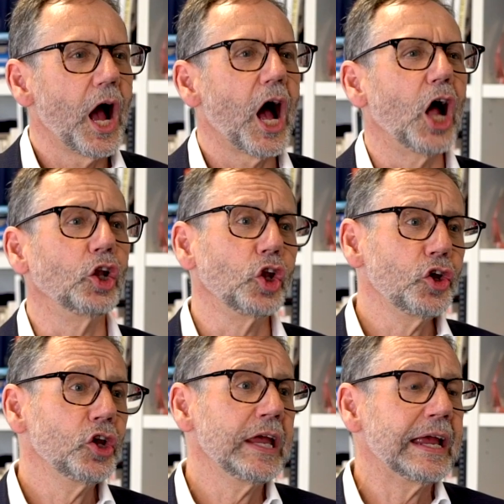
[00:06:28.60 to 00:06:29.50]
A
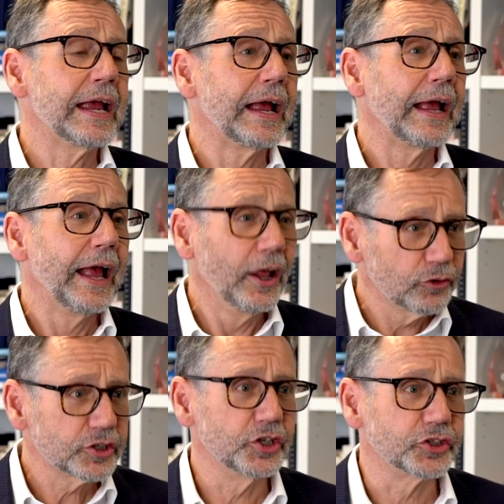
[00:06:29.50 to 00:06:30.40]
learning health
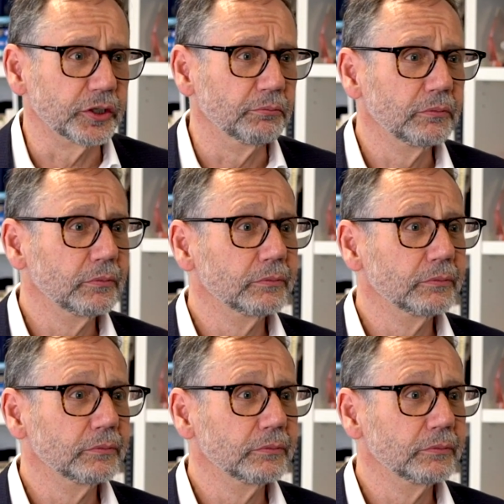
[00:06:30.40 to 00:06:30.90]
system